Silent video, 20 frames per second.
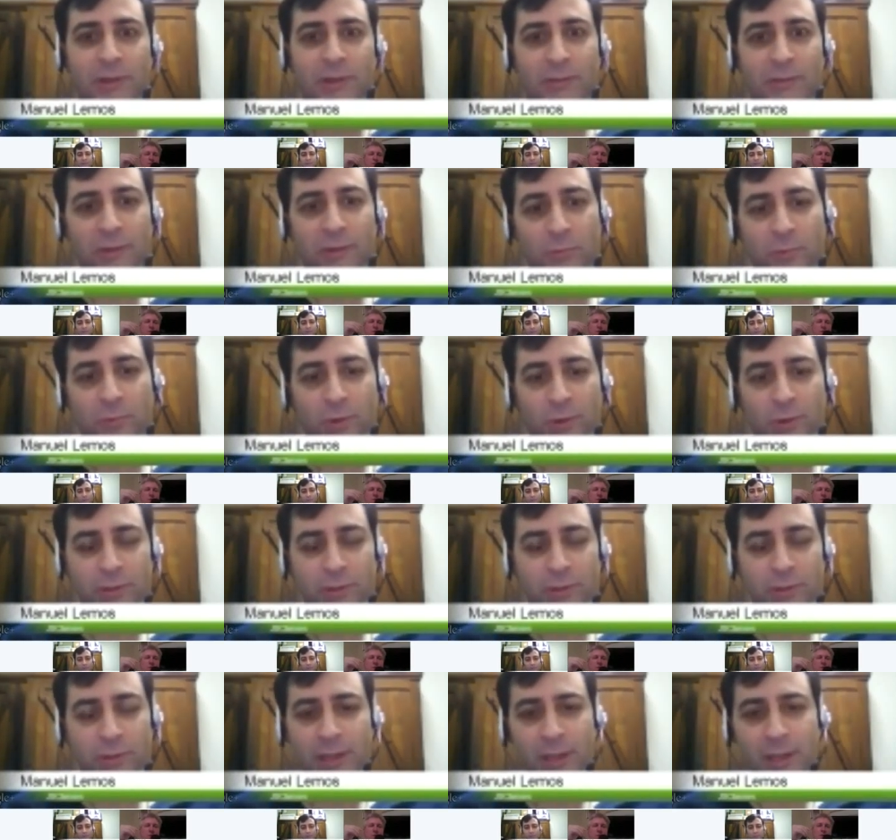even
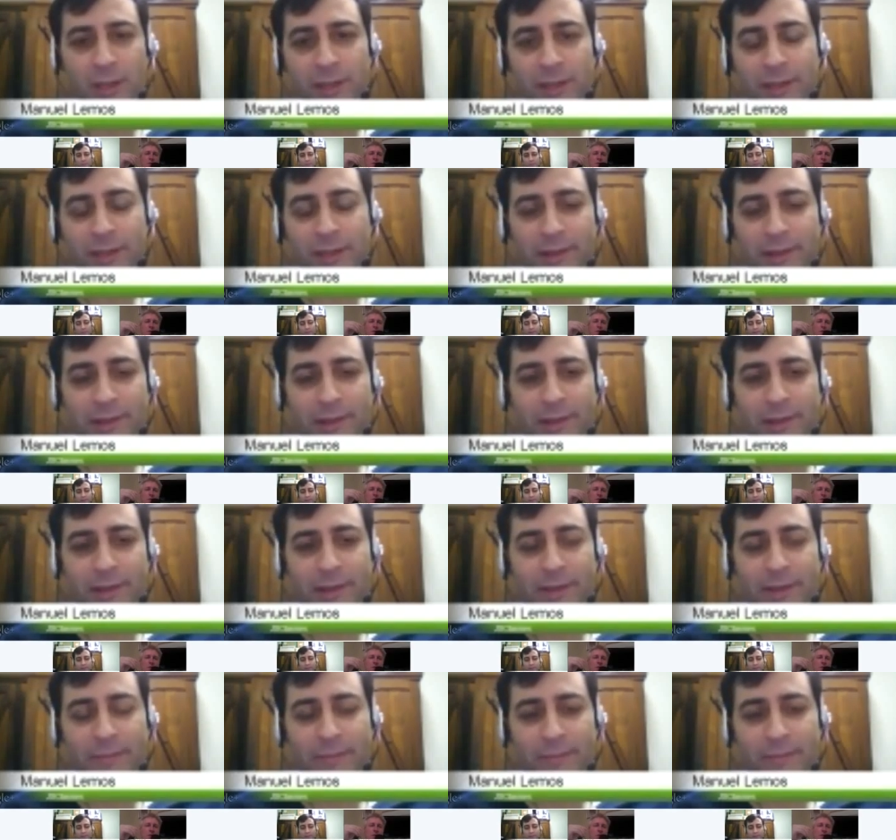worse. And
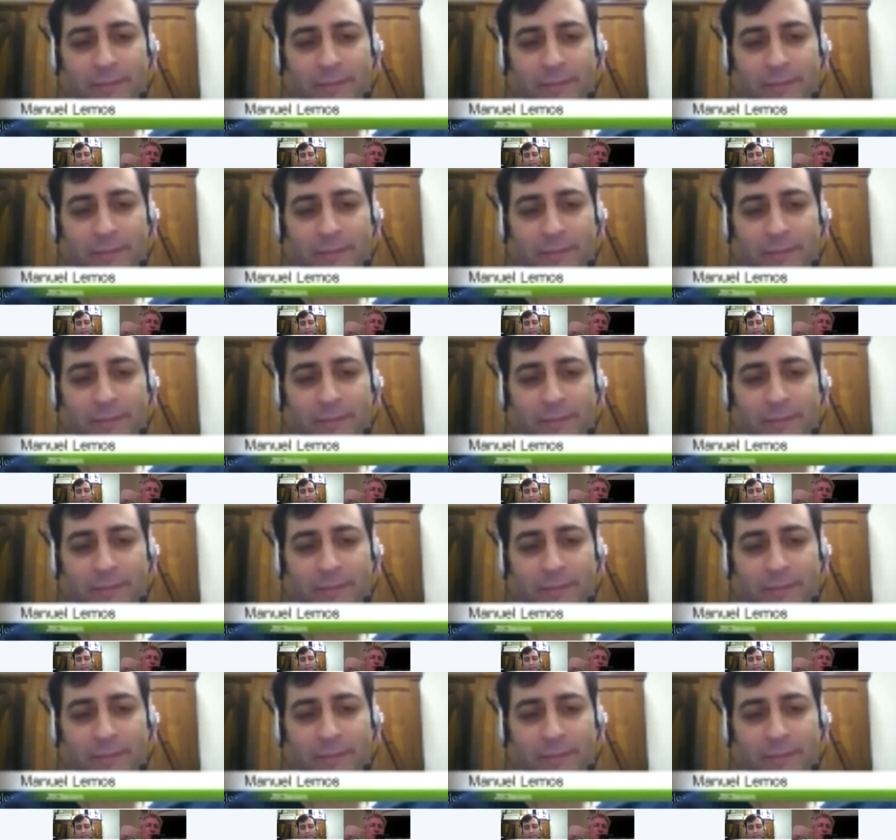I